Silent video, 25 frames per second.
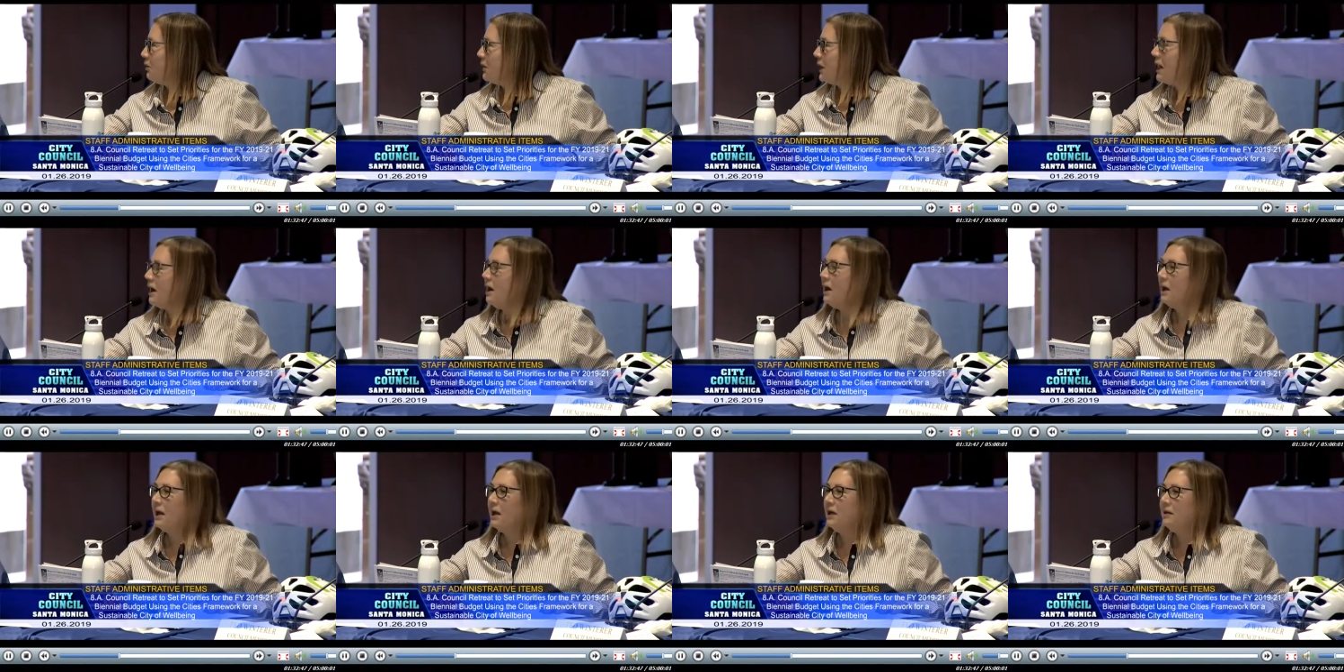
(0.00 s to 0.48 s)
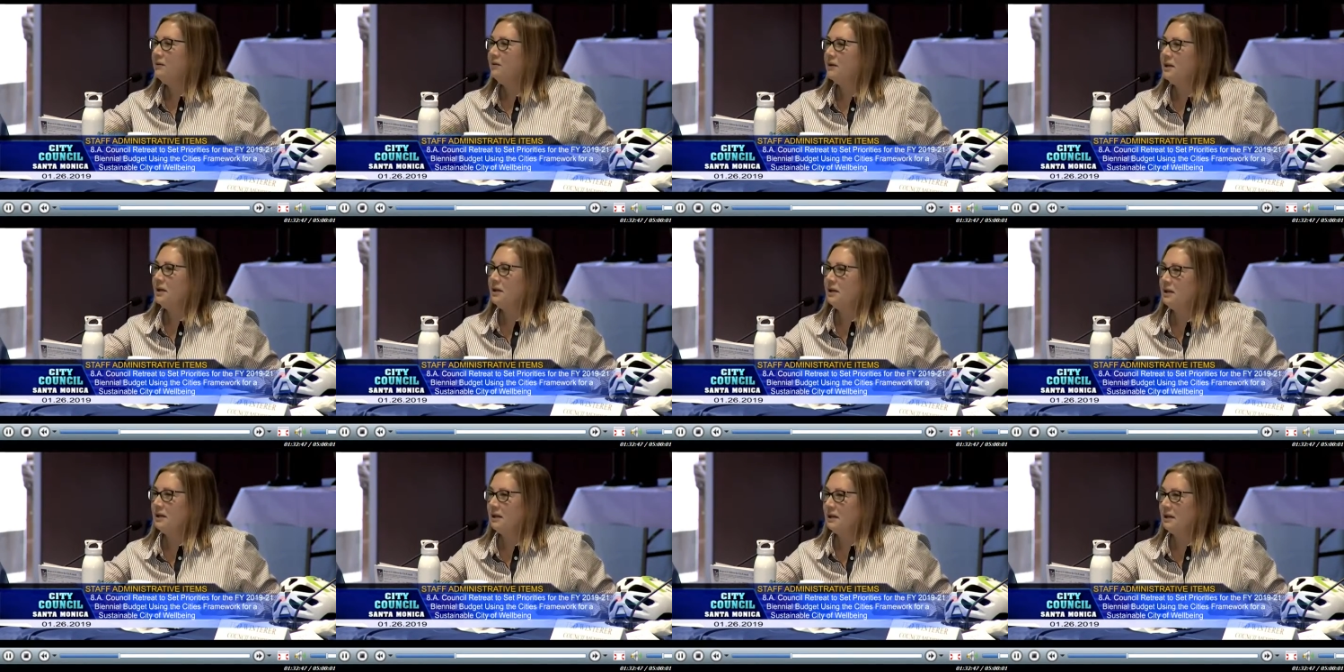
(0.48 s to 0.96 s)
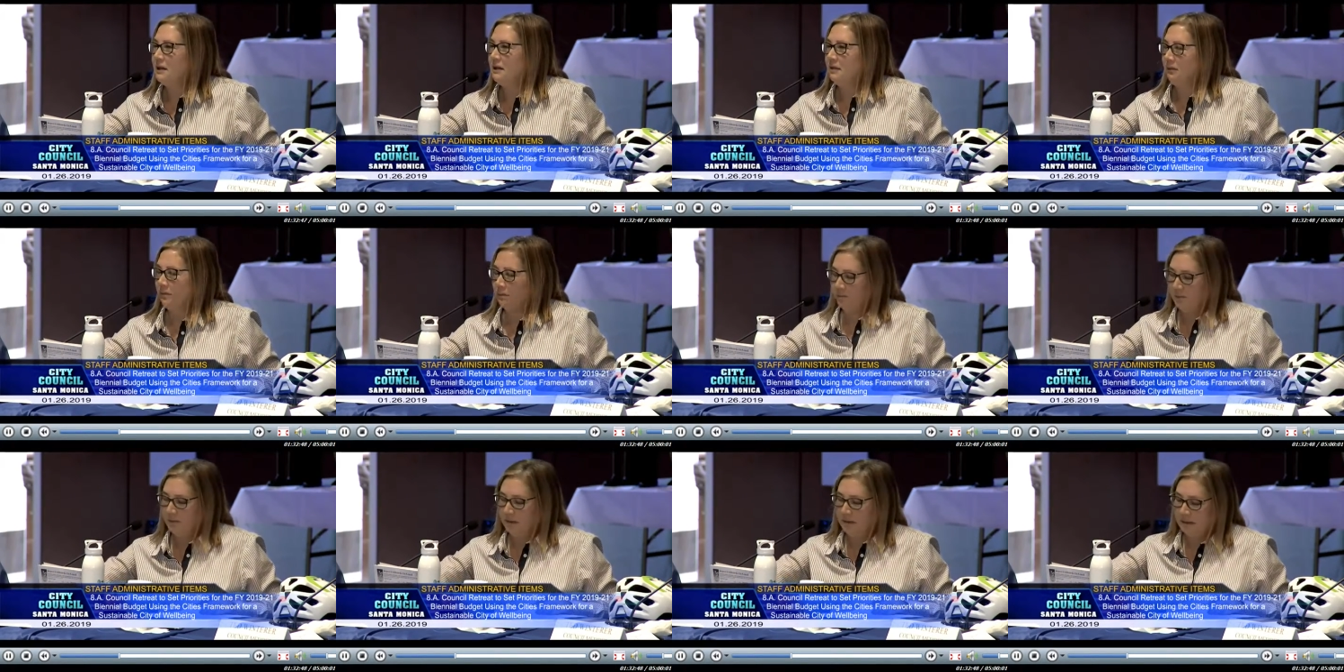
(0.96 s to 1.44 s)
okay. On. In the.
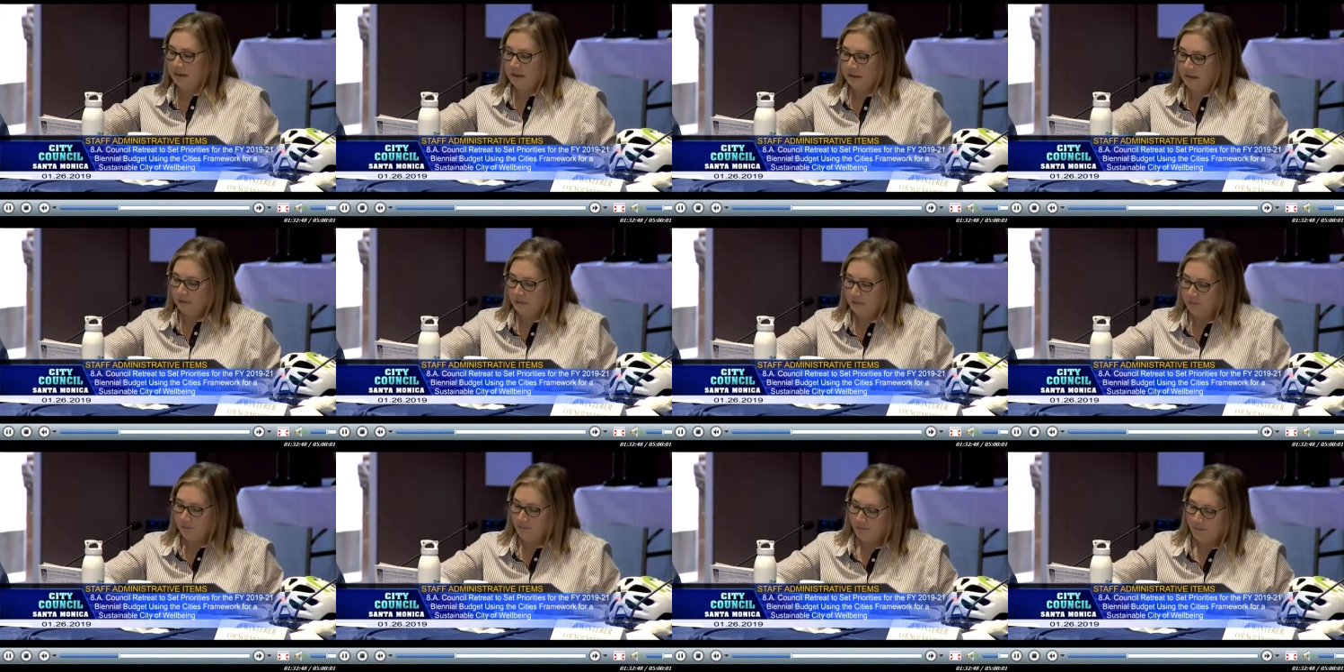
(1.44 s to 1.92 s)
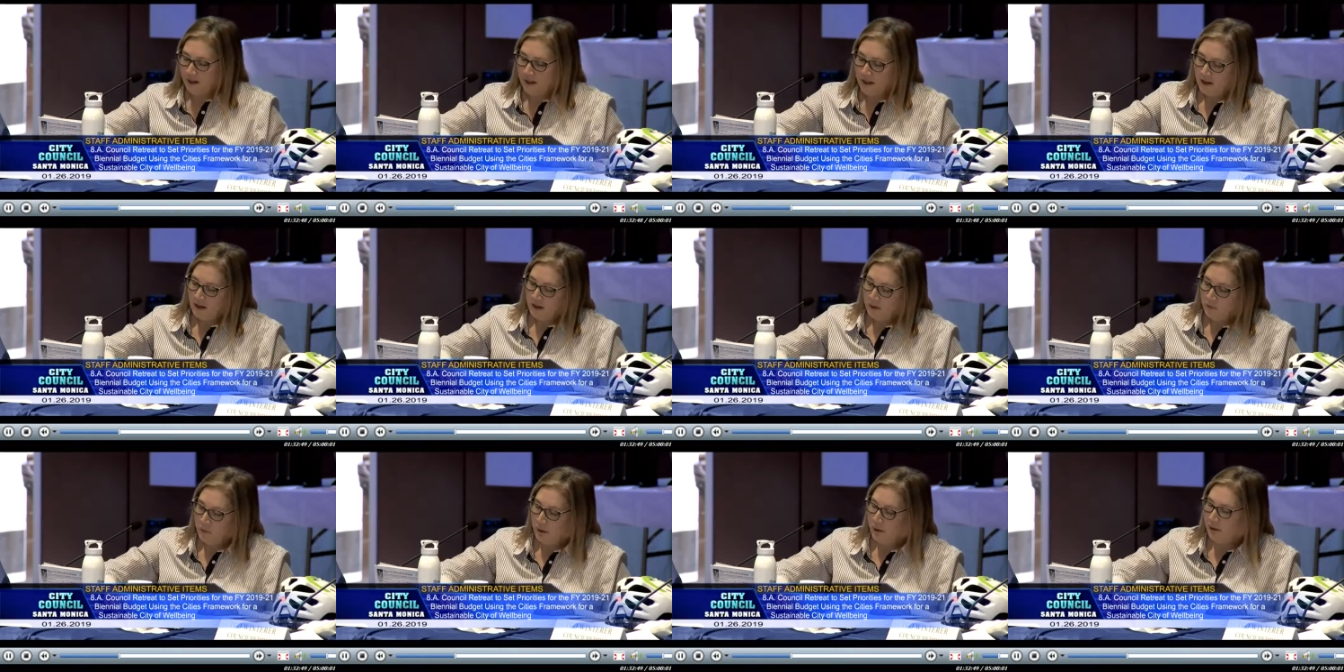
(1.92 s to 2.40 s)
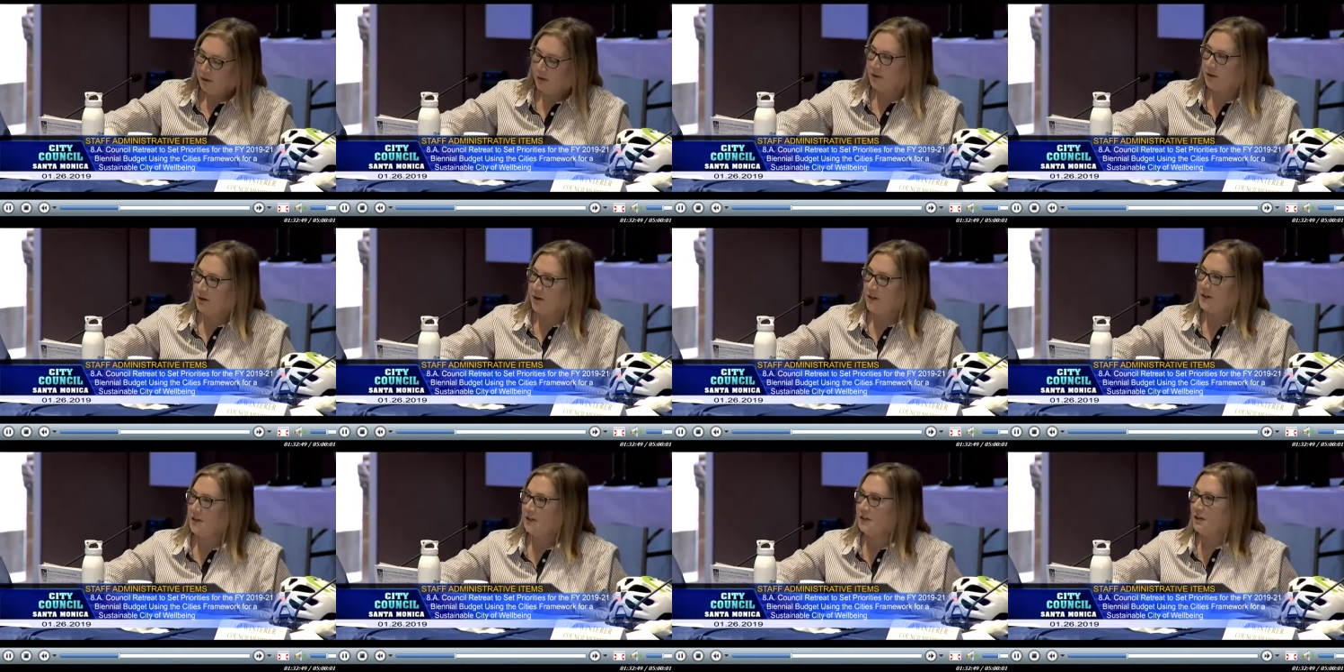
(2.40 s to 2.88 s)
We are
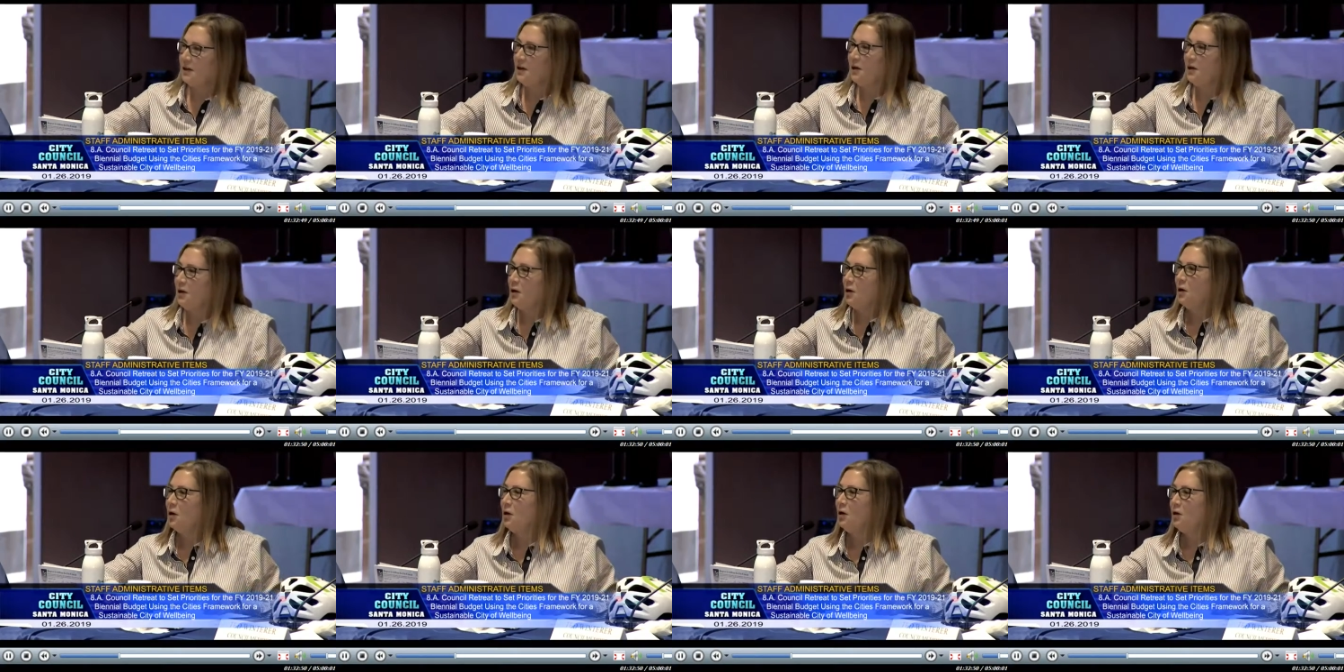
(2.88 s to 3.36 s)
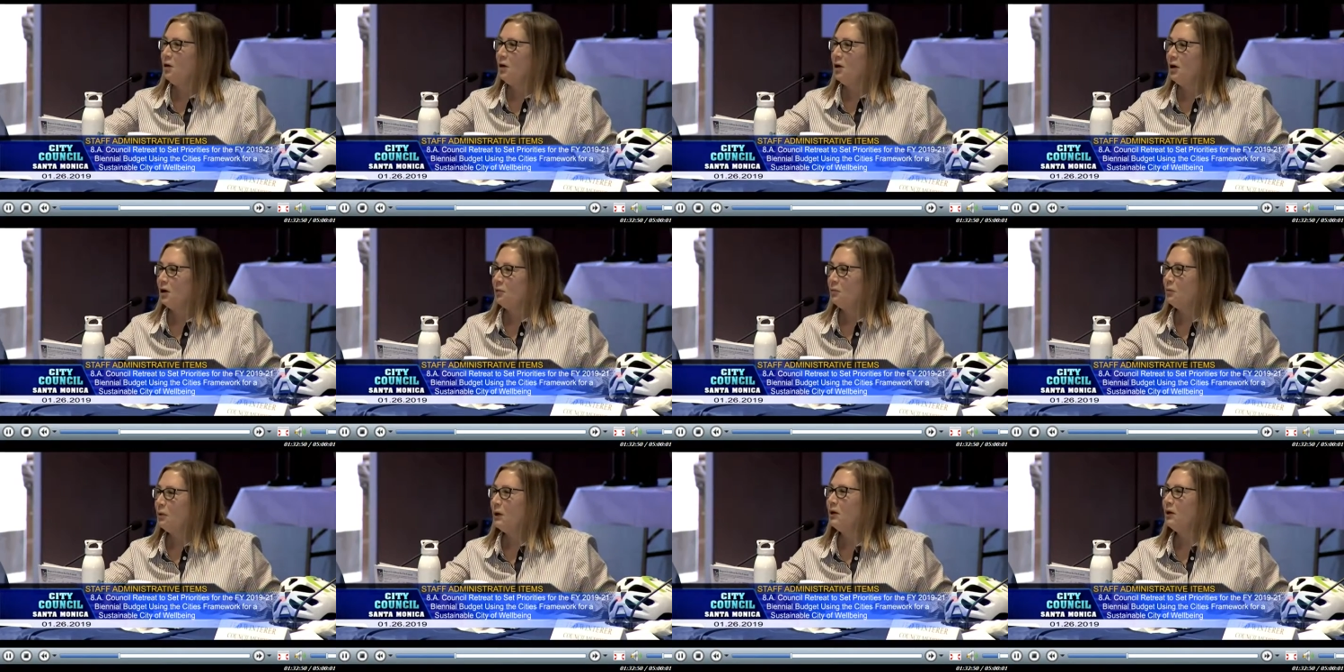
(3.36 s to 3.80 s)
going to, true substance.